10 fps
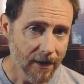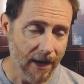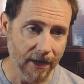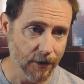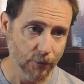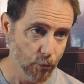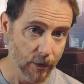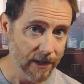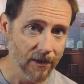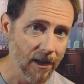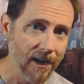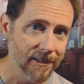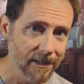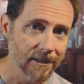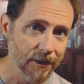a real
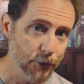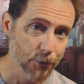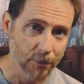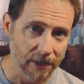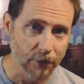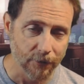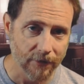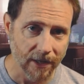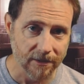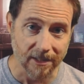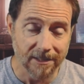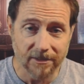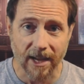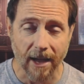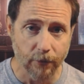identity, your real face, it
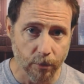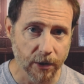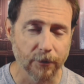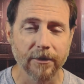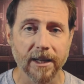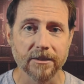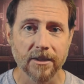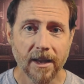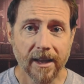doesn't have a real face.